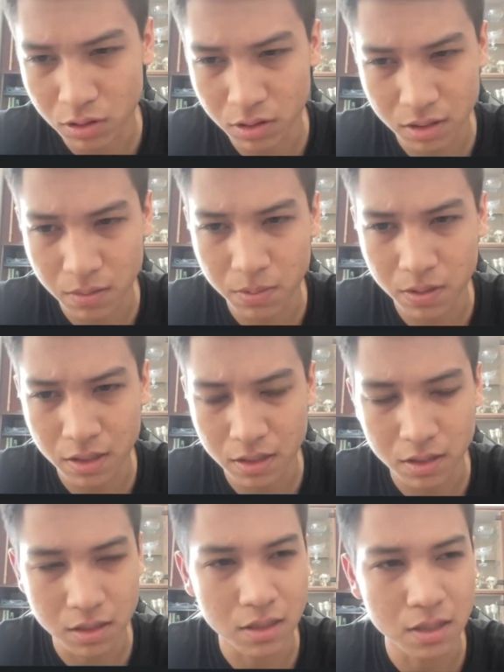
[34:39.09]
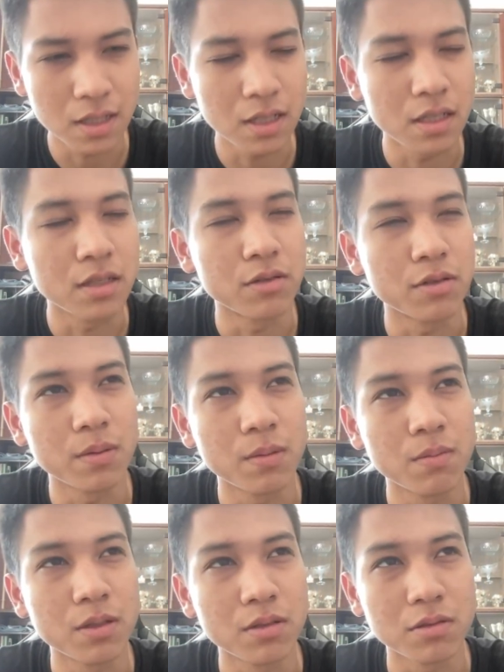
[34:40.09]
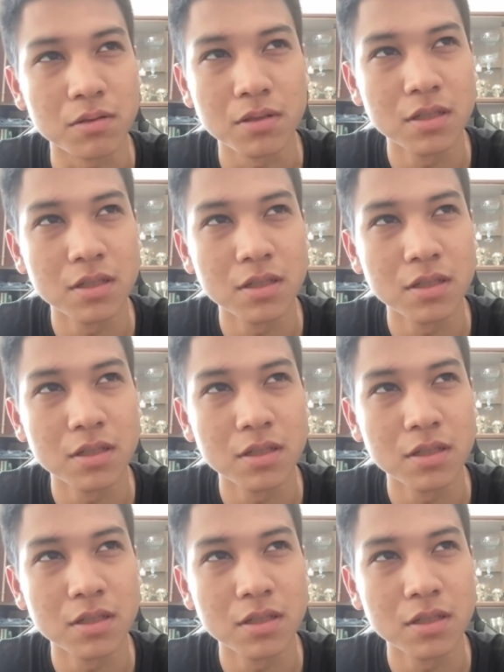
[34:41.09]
this API, I remember